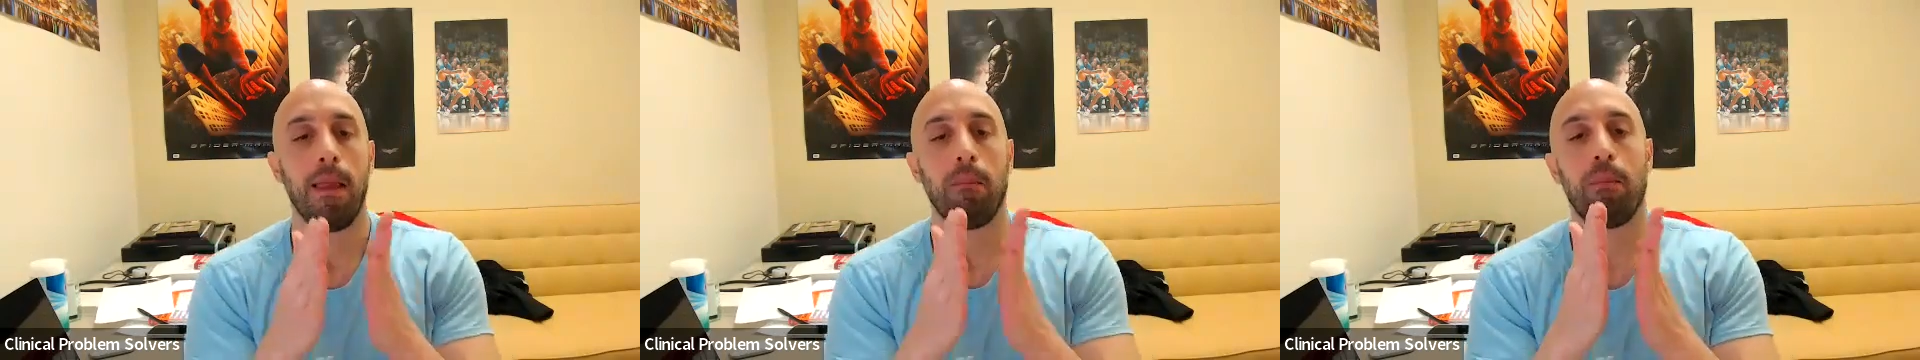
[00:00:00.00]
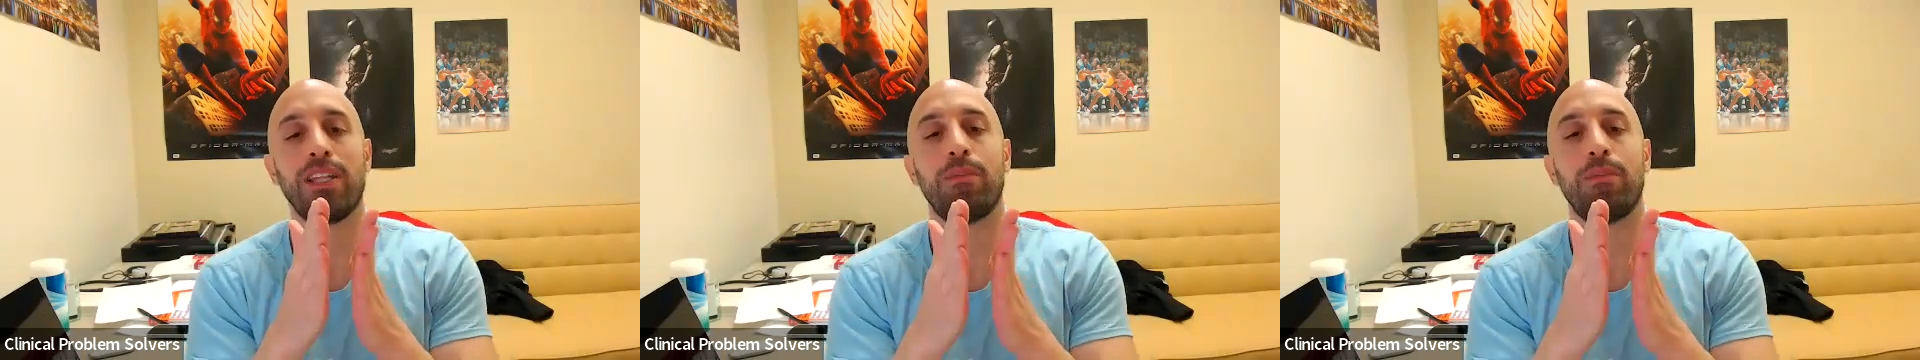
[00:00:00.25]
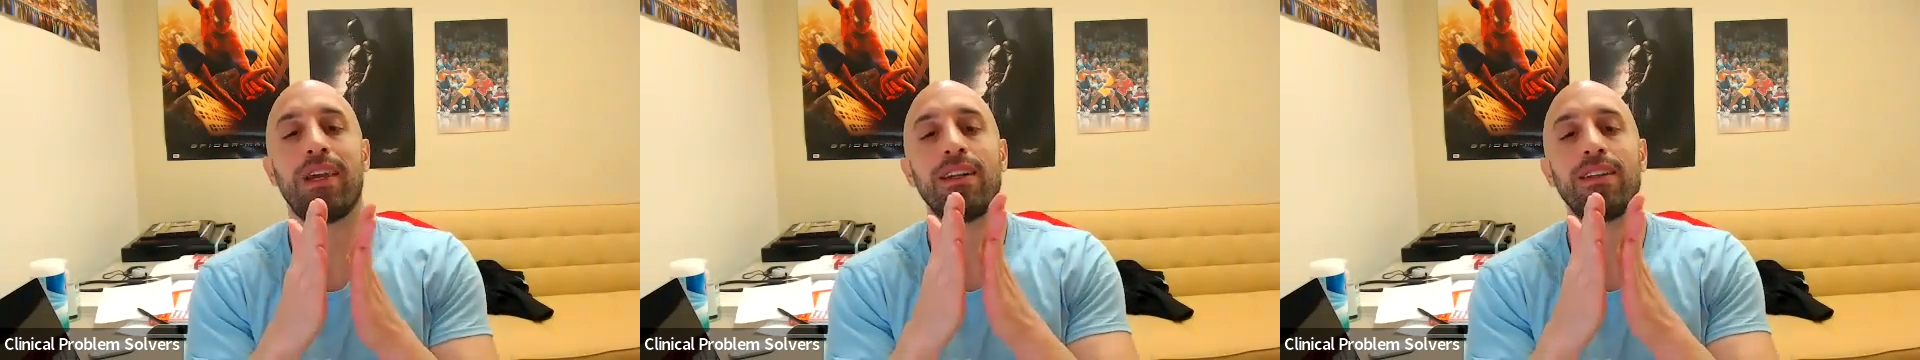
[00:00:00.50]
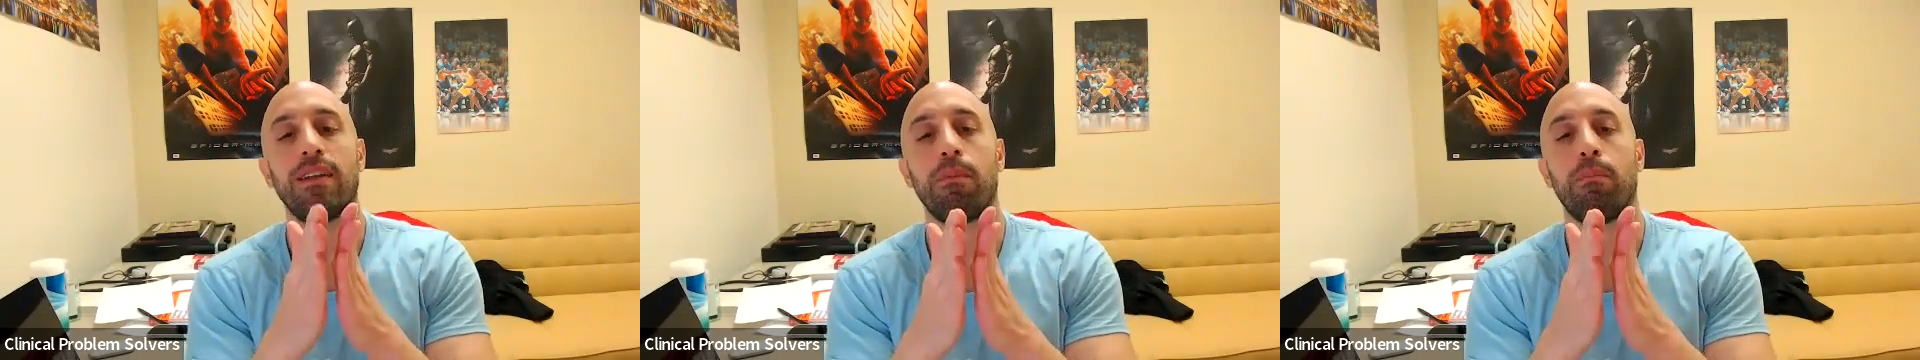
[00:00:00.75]
but it's
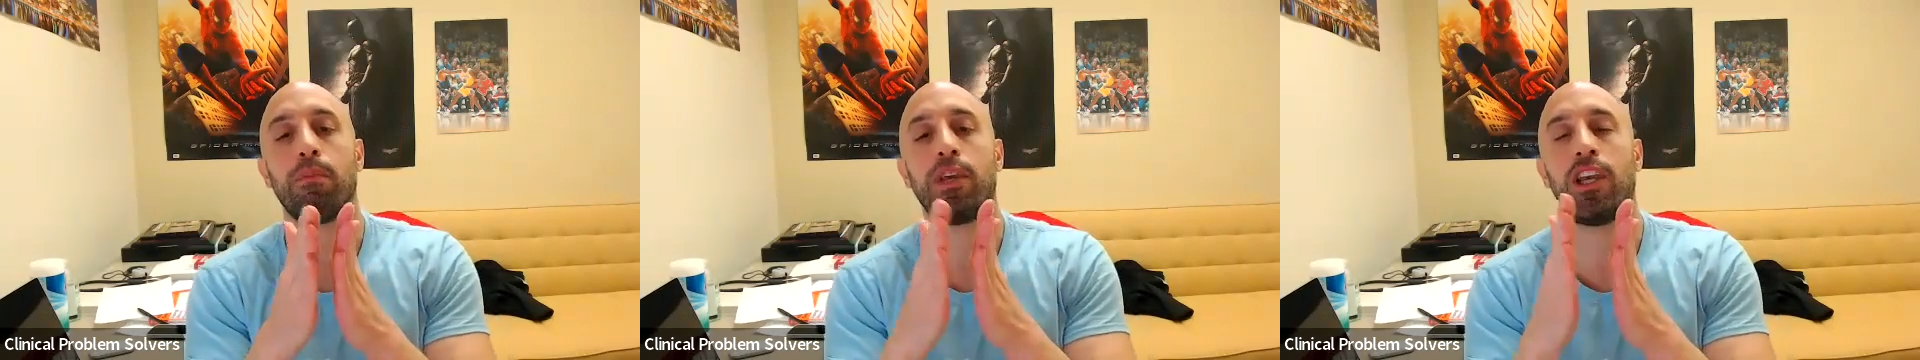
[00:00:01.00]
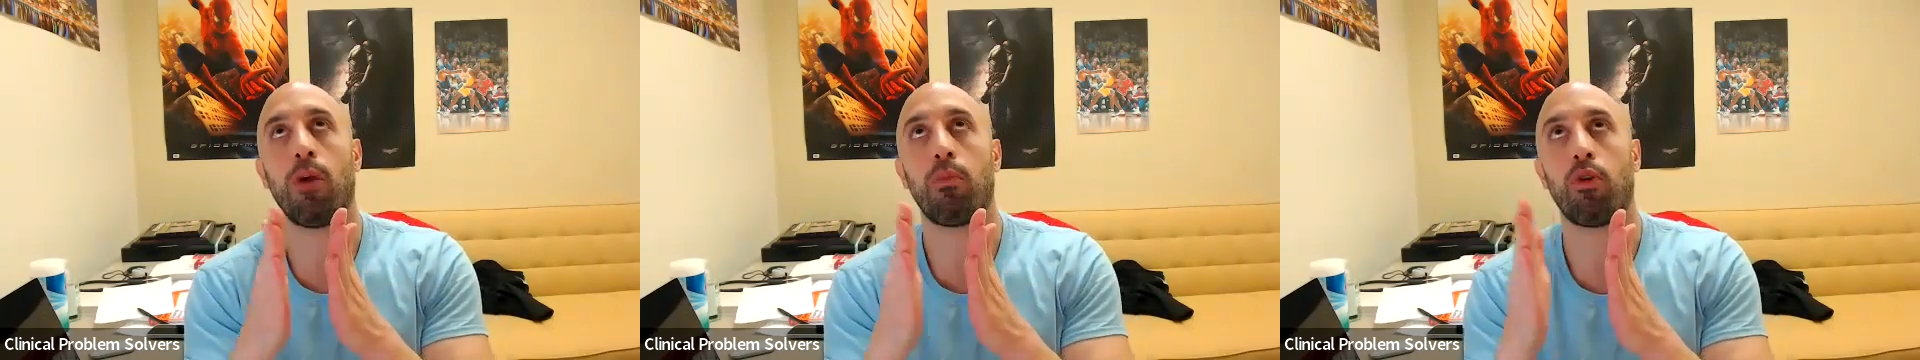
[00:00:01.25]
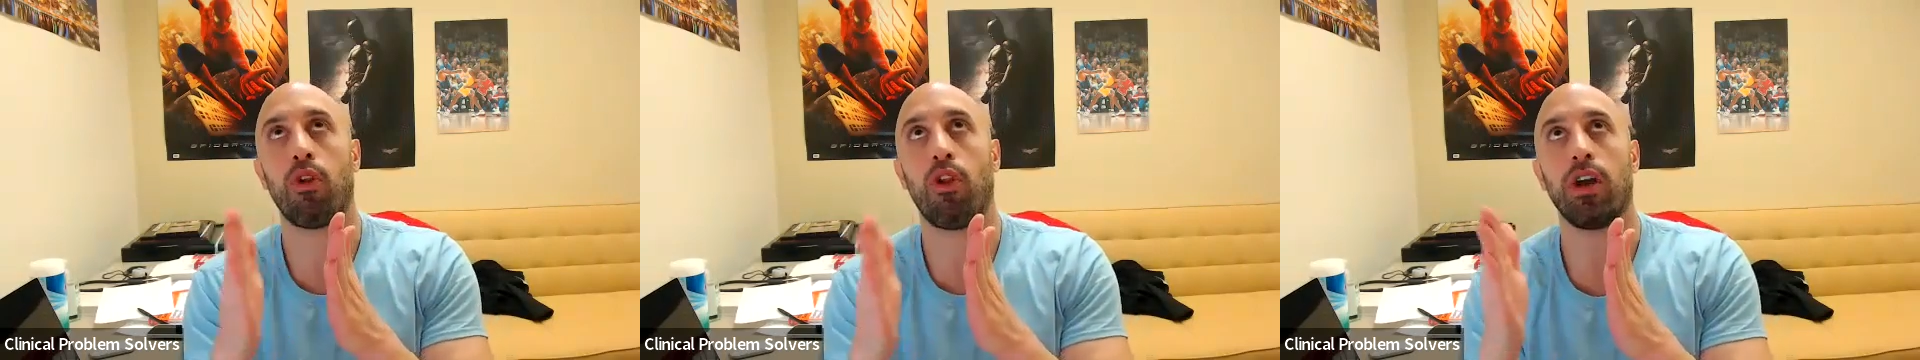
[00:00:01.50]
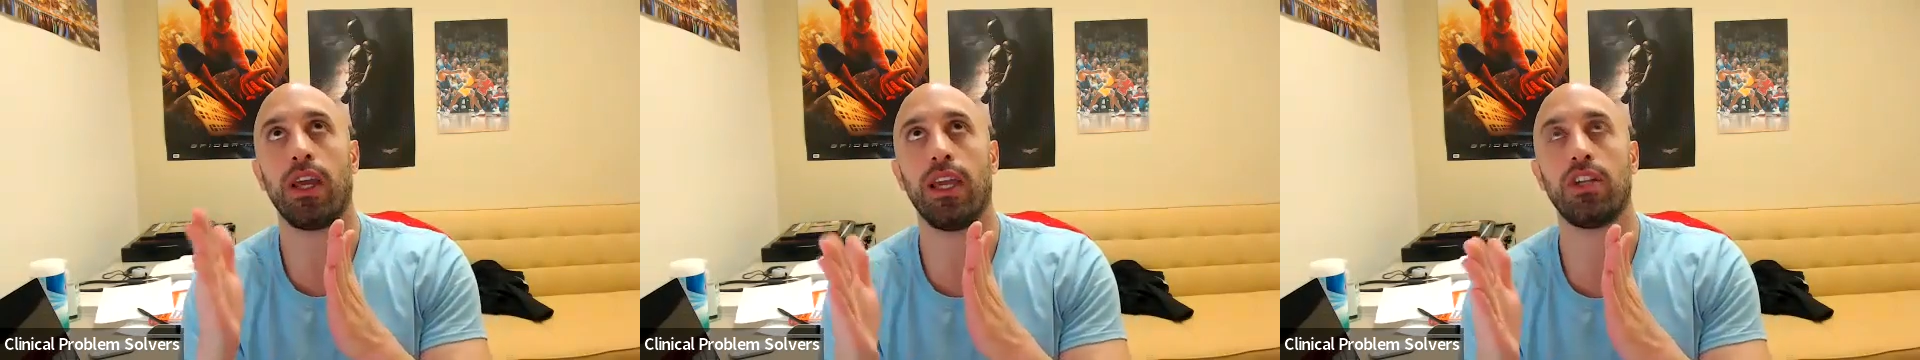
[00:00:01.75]
because the PR
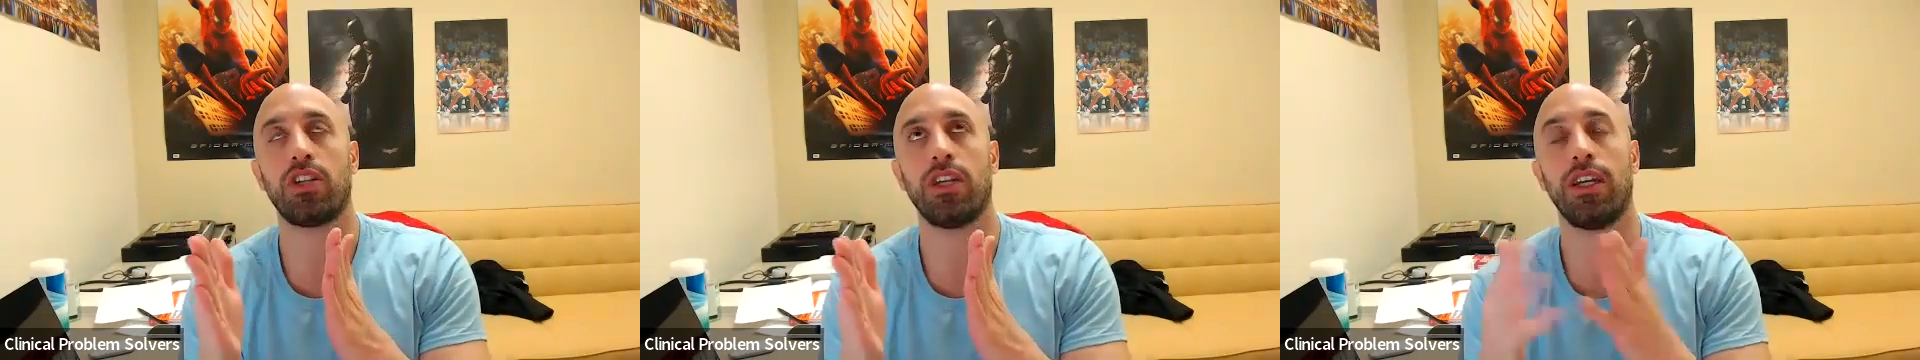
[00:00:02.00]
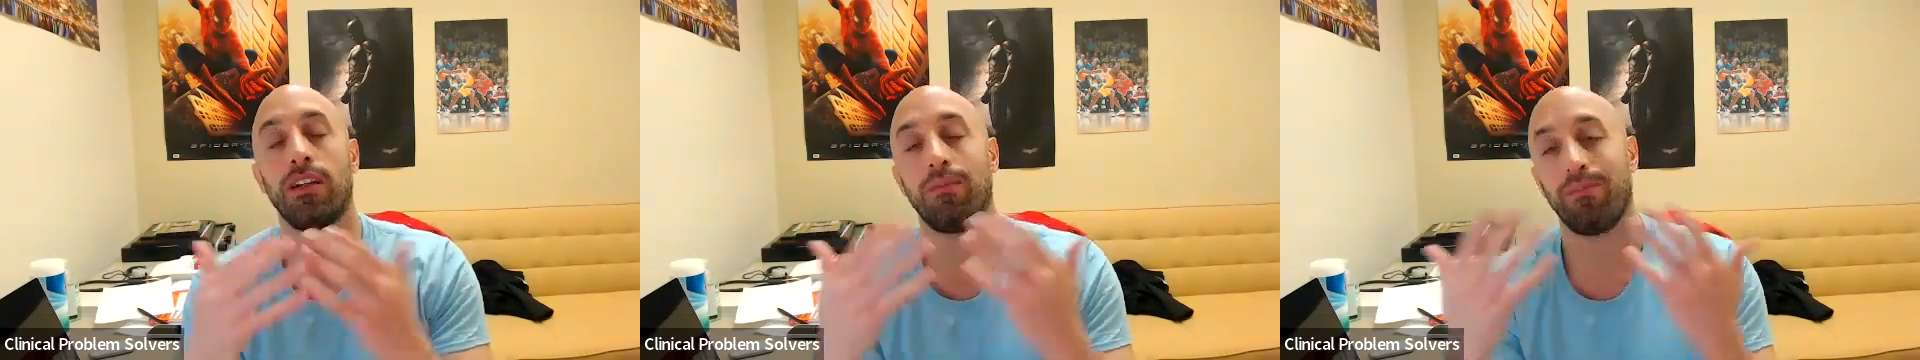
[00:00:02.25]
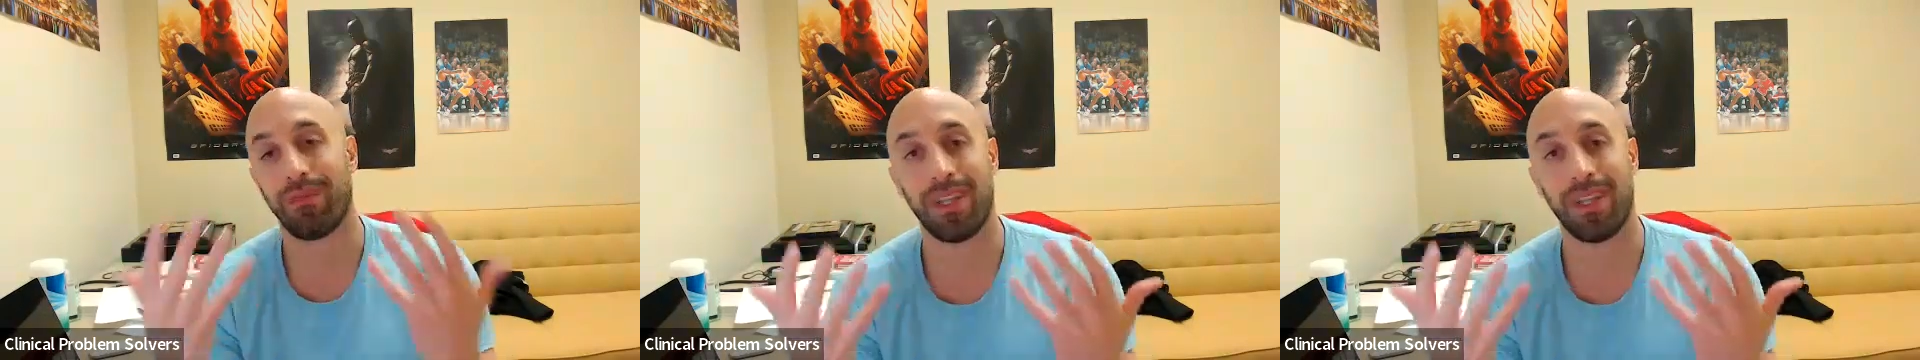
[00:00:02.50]
prolongation,